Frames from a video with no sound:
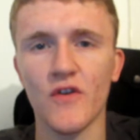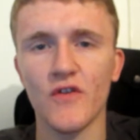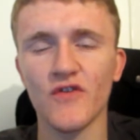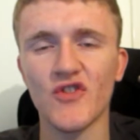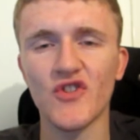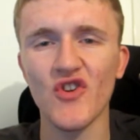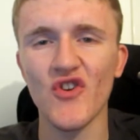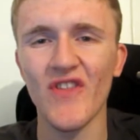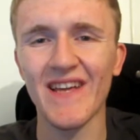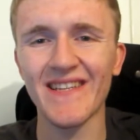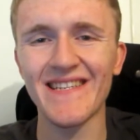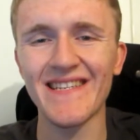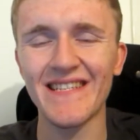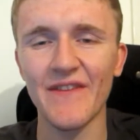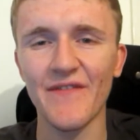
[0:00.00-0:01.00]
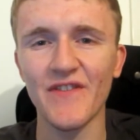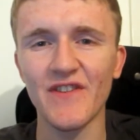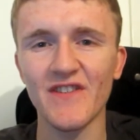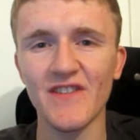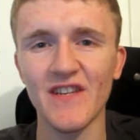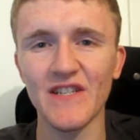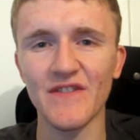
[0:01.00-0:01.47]
So that is it for
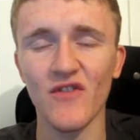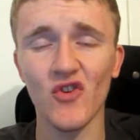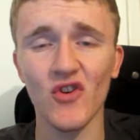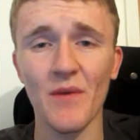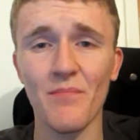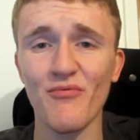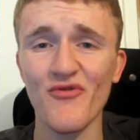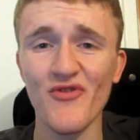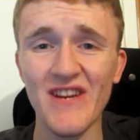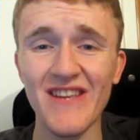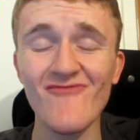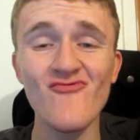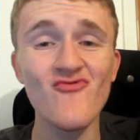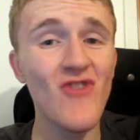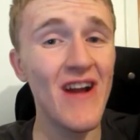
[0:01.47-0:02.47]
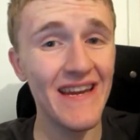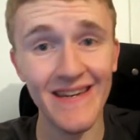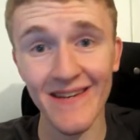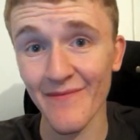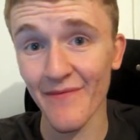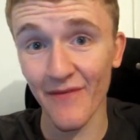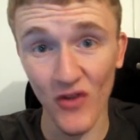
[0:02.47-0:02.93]
today's vlog, a pretty
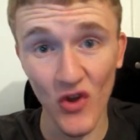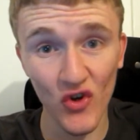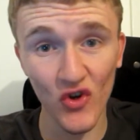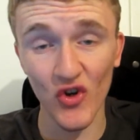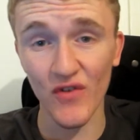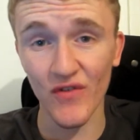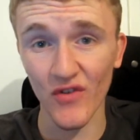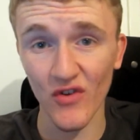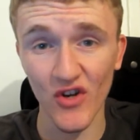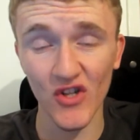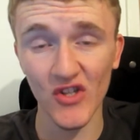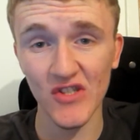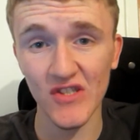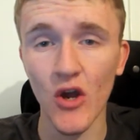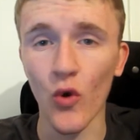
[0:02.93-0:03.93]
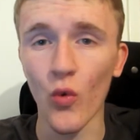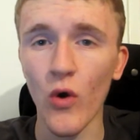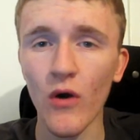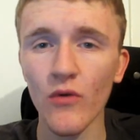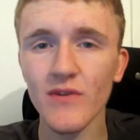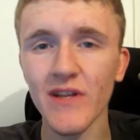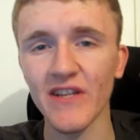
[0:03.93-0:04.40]
random vlog overall. What
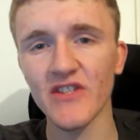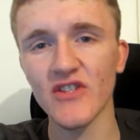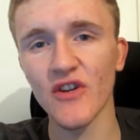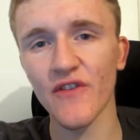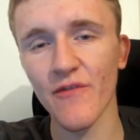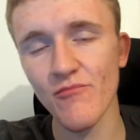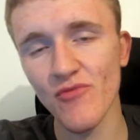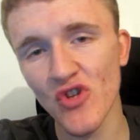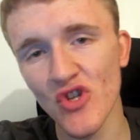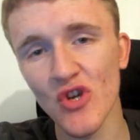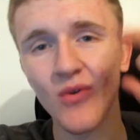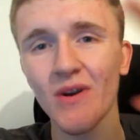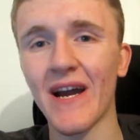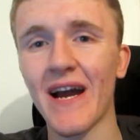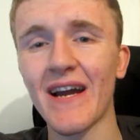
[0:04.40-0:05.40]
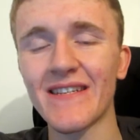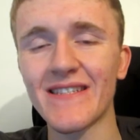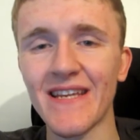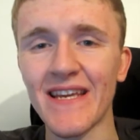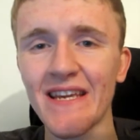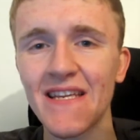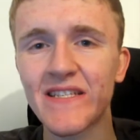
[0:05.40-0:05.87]
I would like to know from you guys
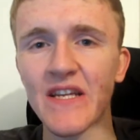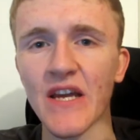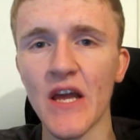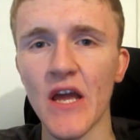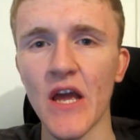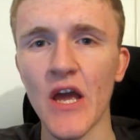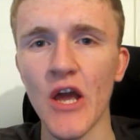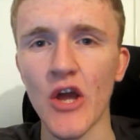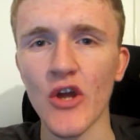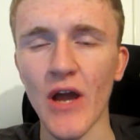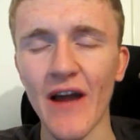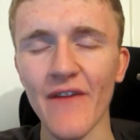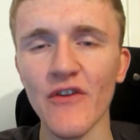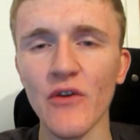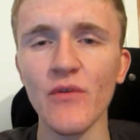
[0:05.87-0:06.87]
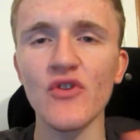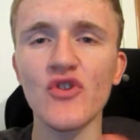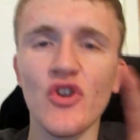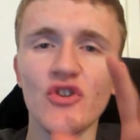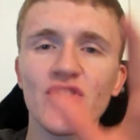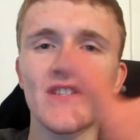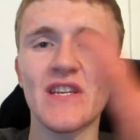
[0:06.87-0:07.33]
is, have you
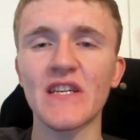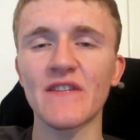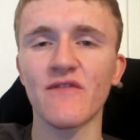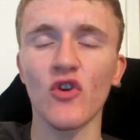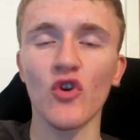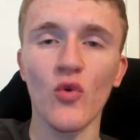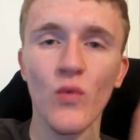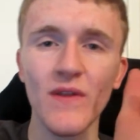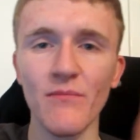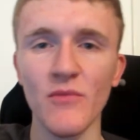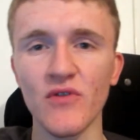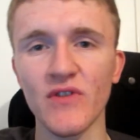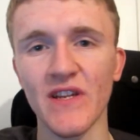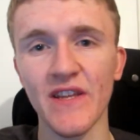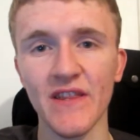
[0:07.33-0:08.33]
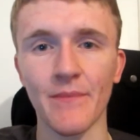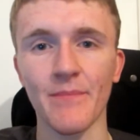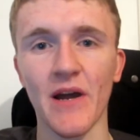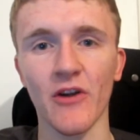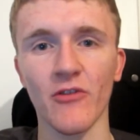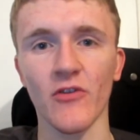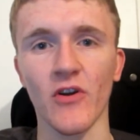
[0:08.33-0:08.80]
enjoyed today's vlog with music in the
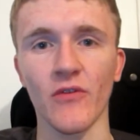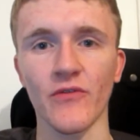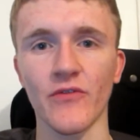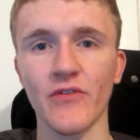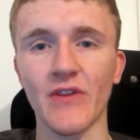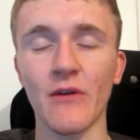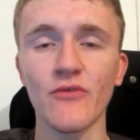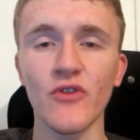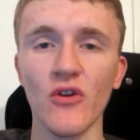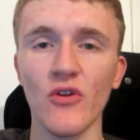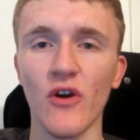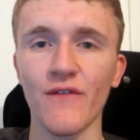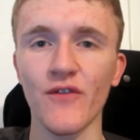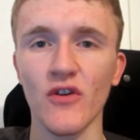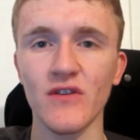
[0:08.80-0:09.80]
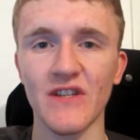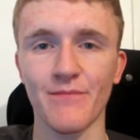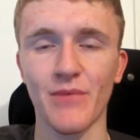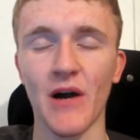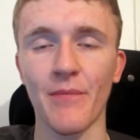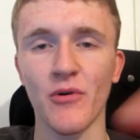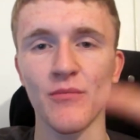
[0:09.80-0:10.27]
background? Now I know a lot of vlogs
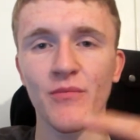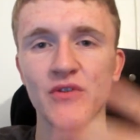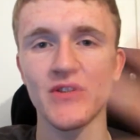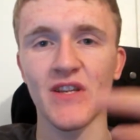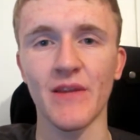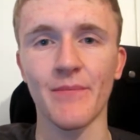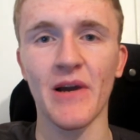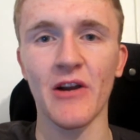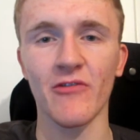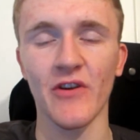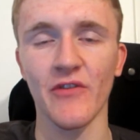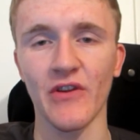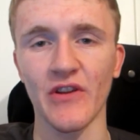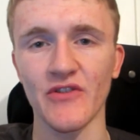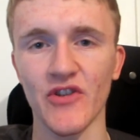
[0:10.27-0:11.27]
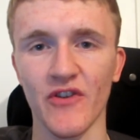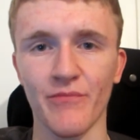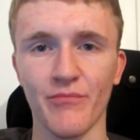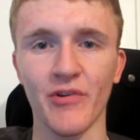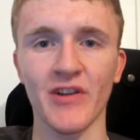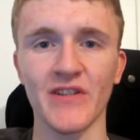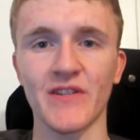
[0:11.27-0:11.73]
I put music in the background and it sort of
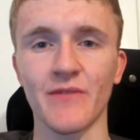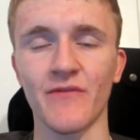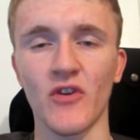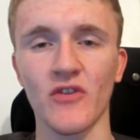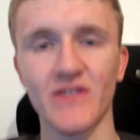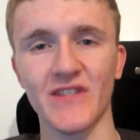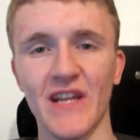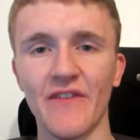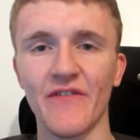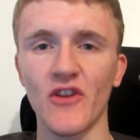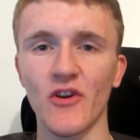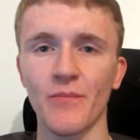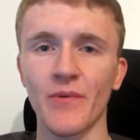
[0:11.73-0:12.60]
brings the vlog to life a little